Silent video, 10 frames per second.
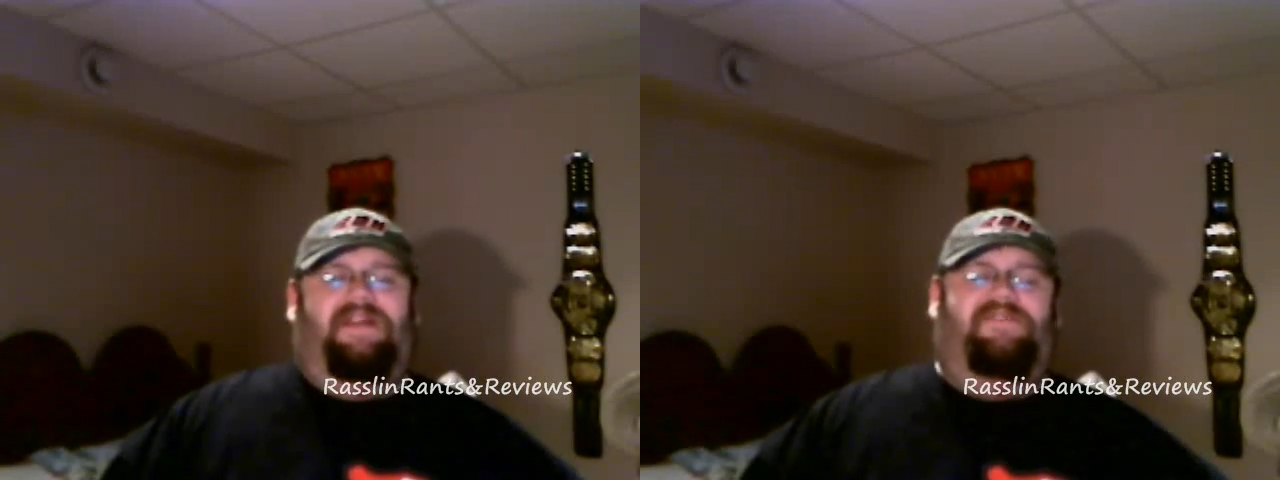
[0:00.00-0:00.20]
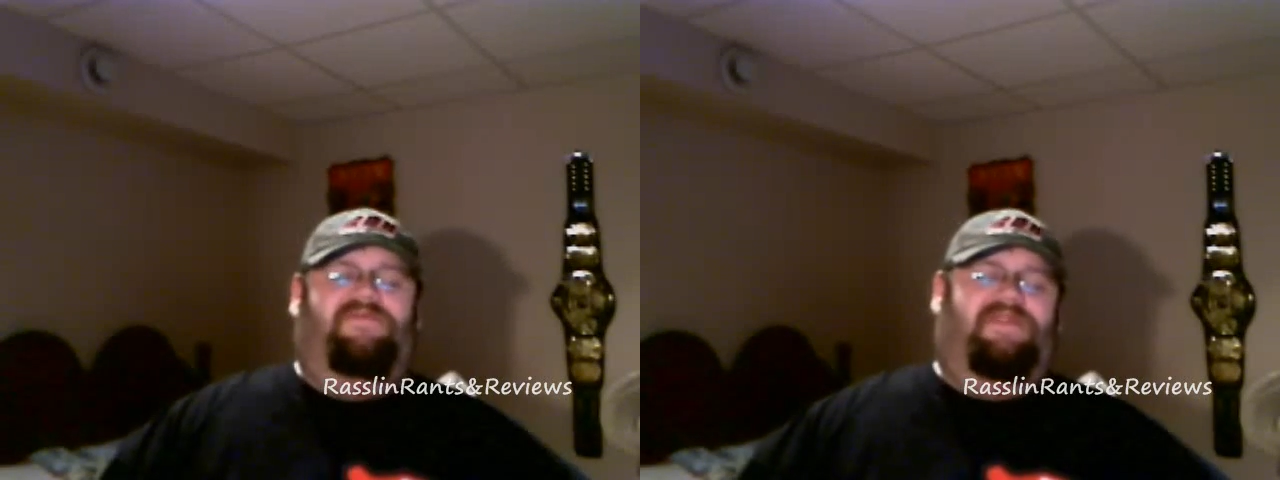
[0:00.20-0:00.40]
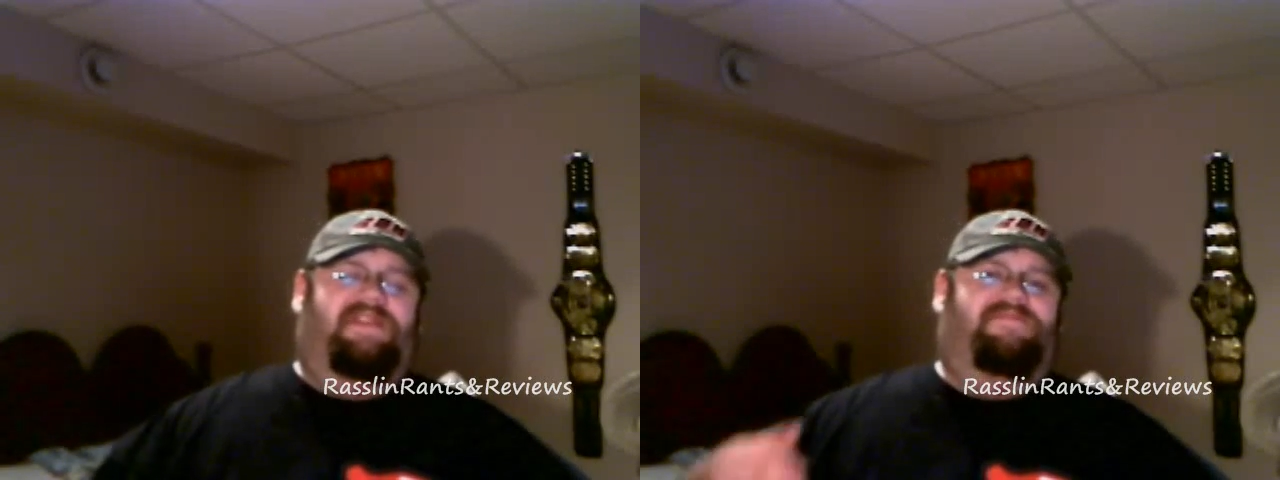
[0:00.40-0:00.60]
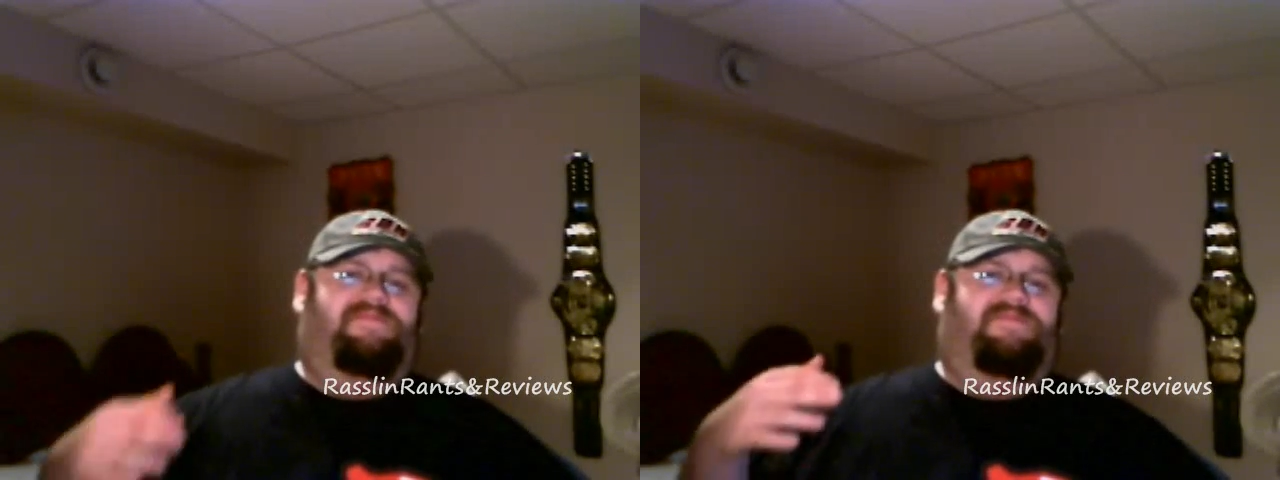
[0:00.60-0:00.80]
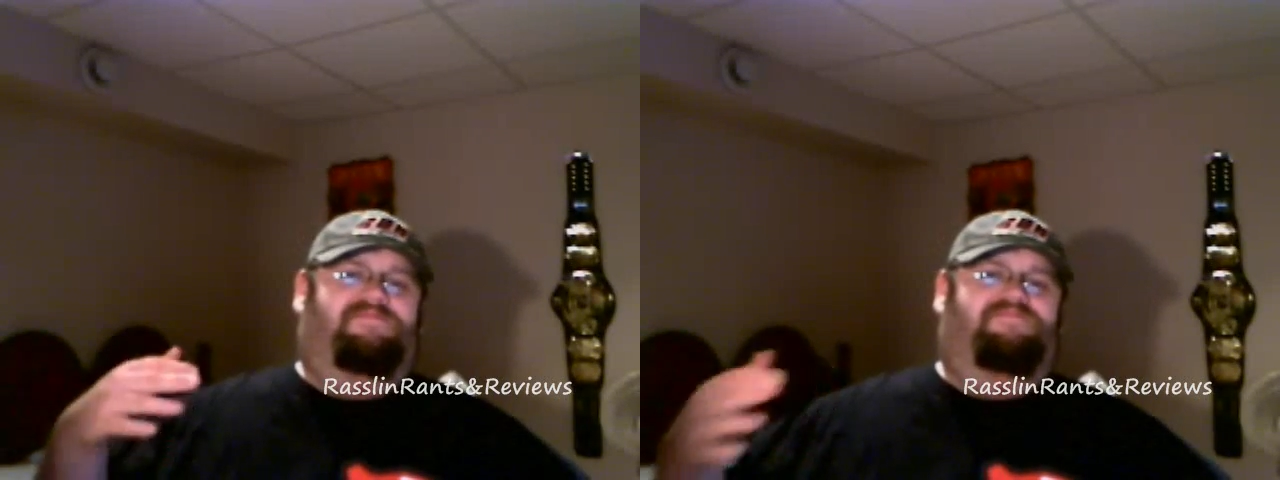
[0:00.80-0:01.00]
that's when they
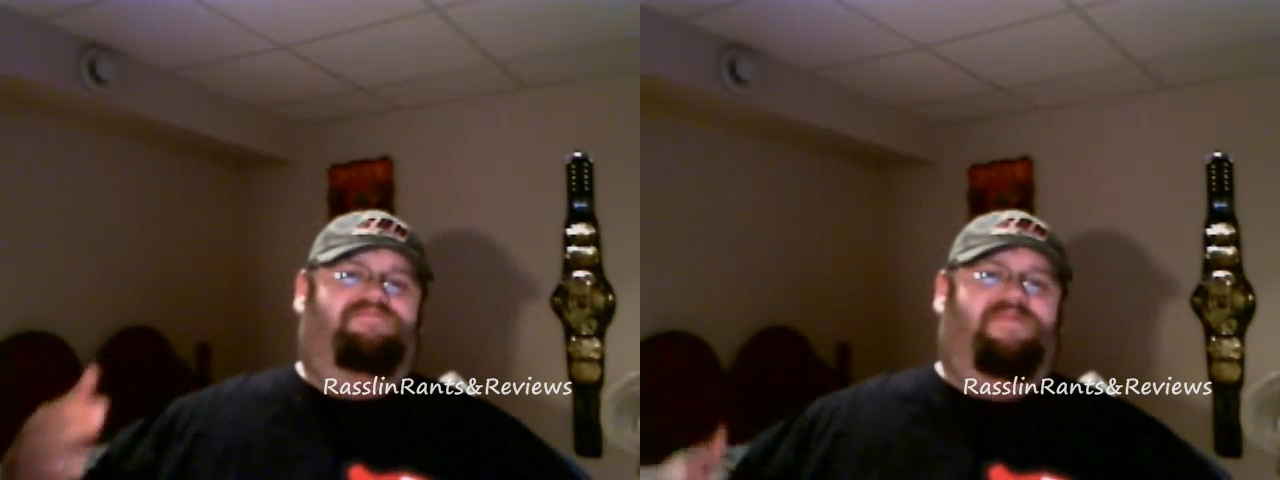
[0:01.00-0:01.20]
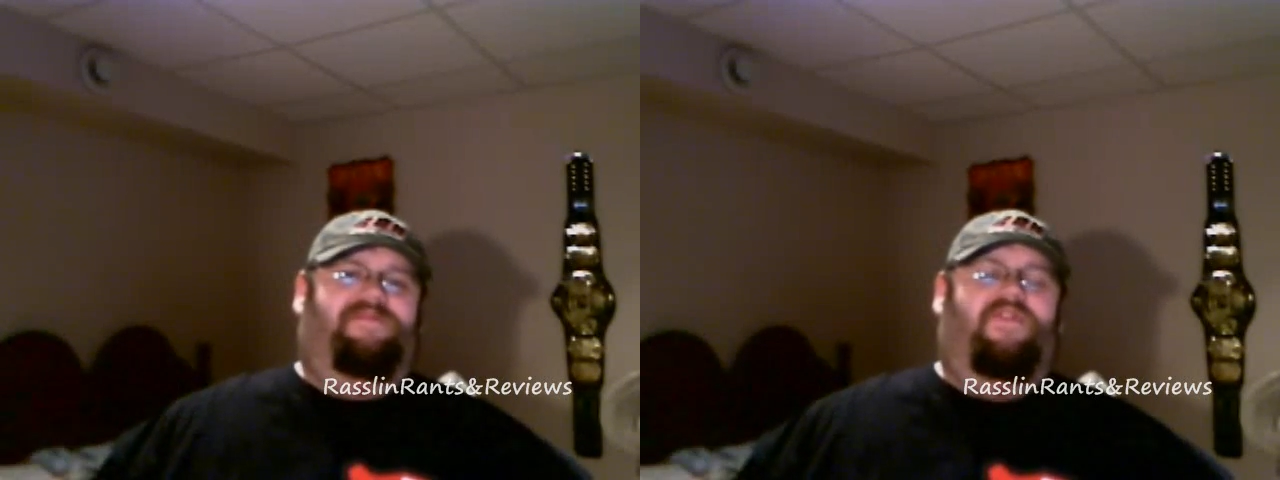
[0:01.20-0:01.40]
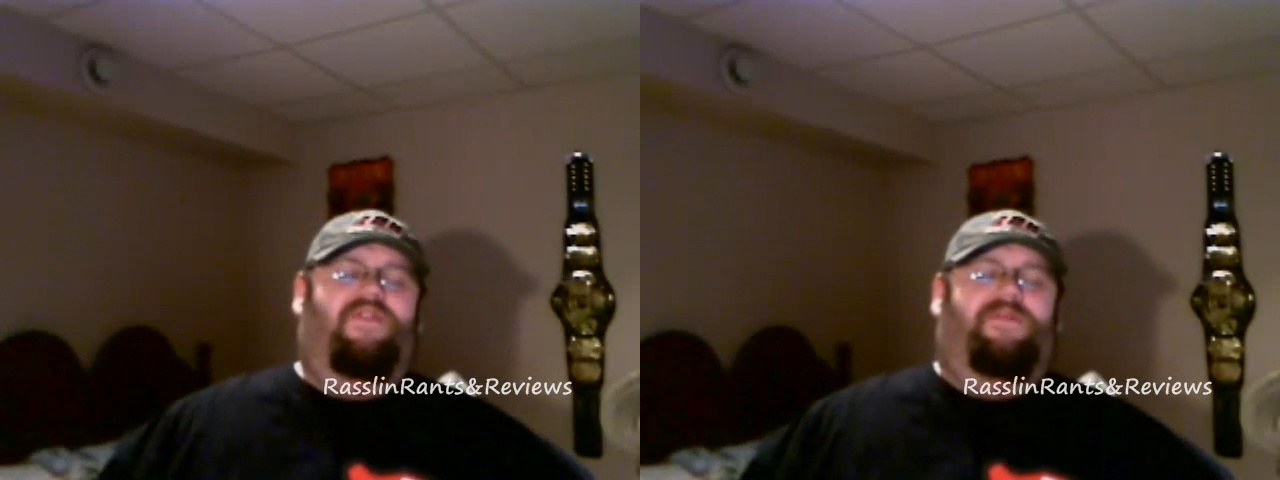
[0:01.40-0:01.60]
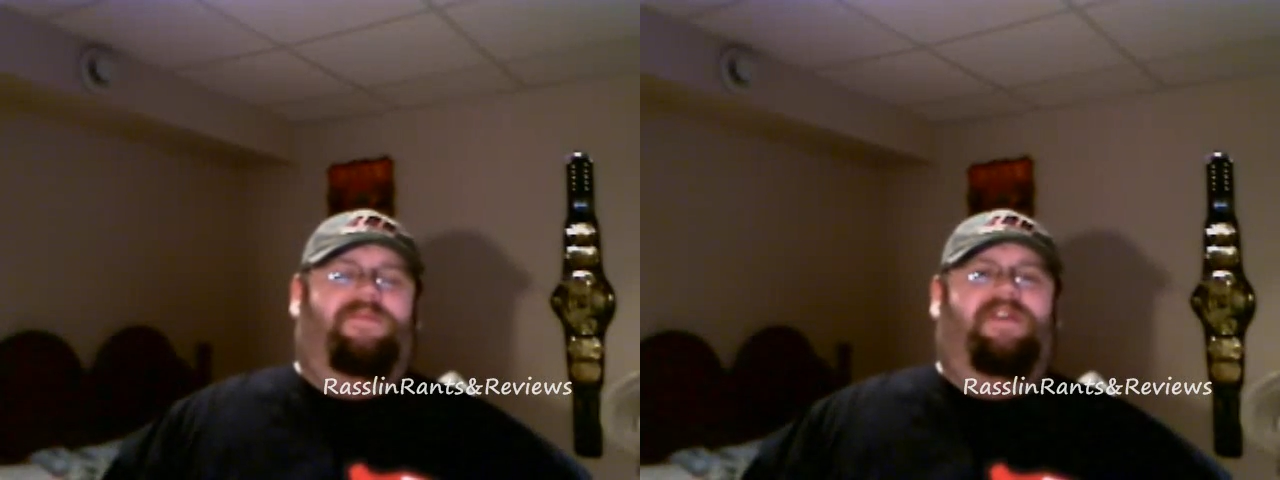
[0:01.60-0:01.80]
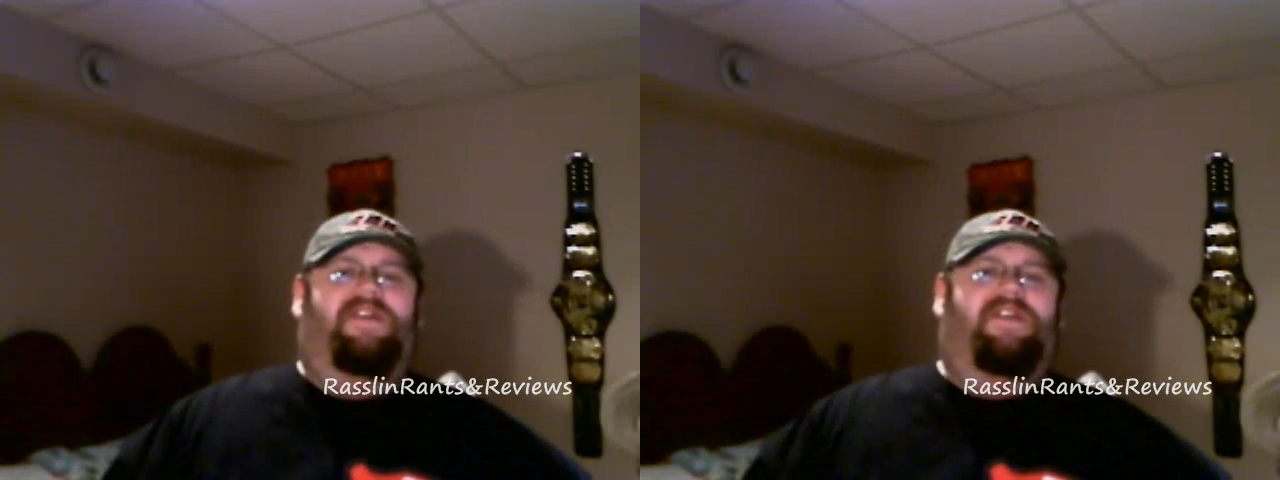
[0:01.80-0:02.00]
performed.